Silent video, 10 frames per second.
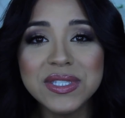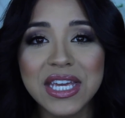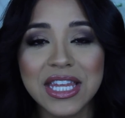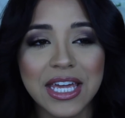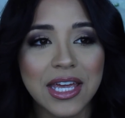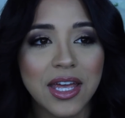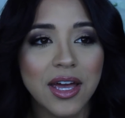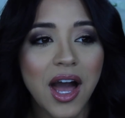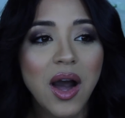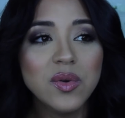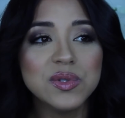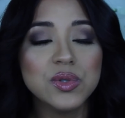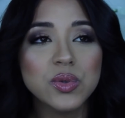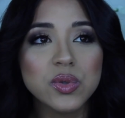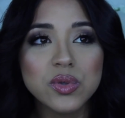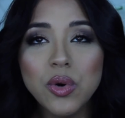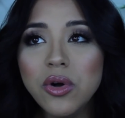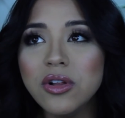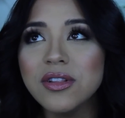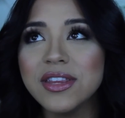skinny. I was
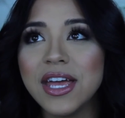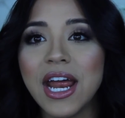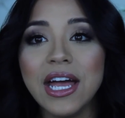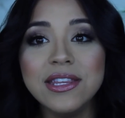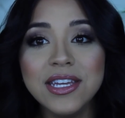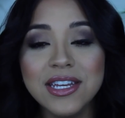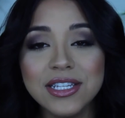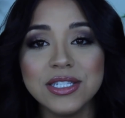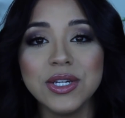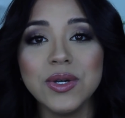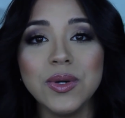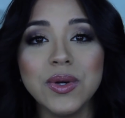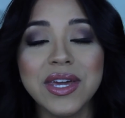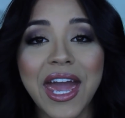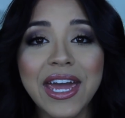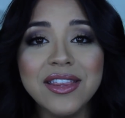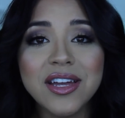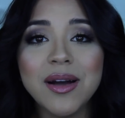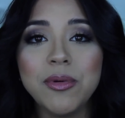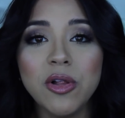told that I needed to gain a
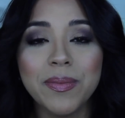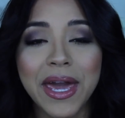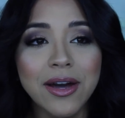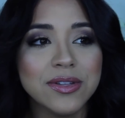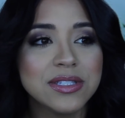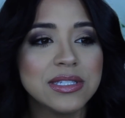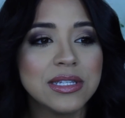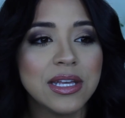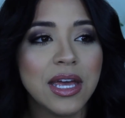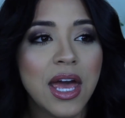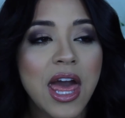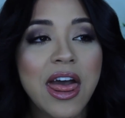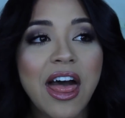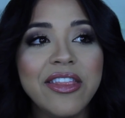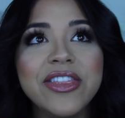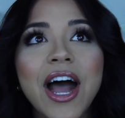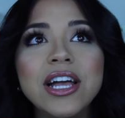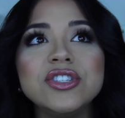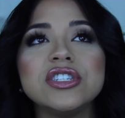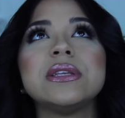couple of pounds.
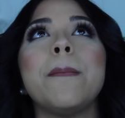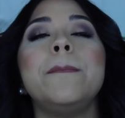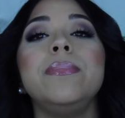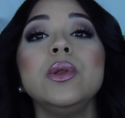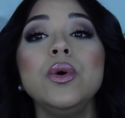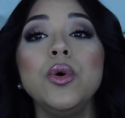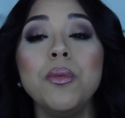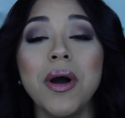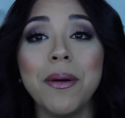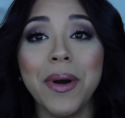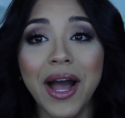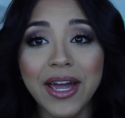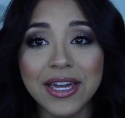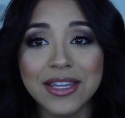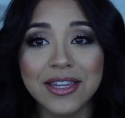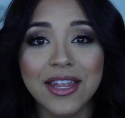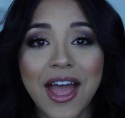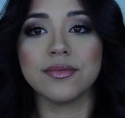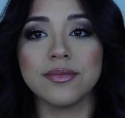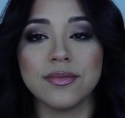That just blew my mind.
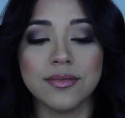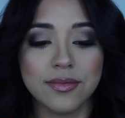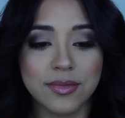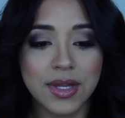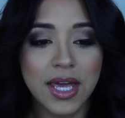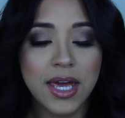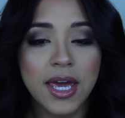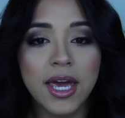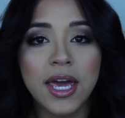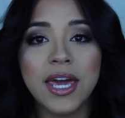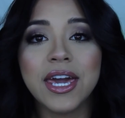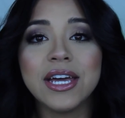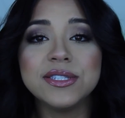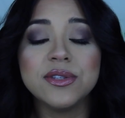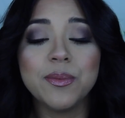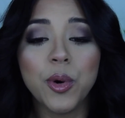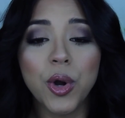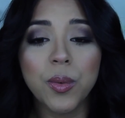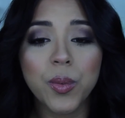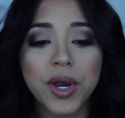It got to the
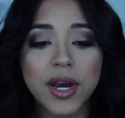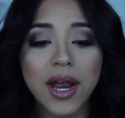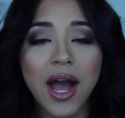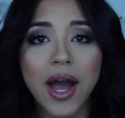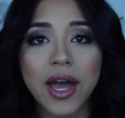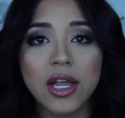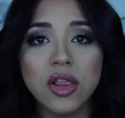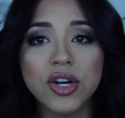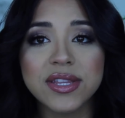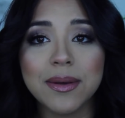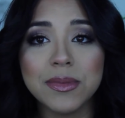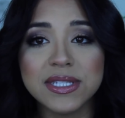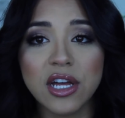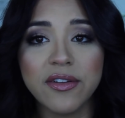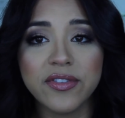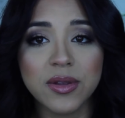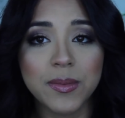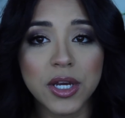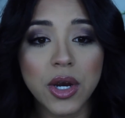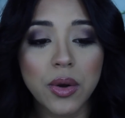point where I looked at myself in the
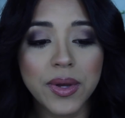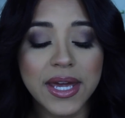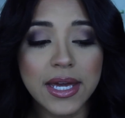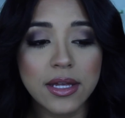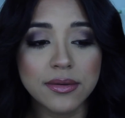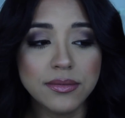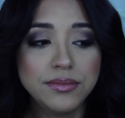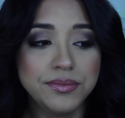mirror and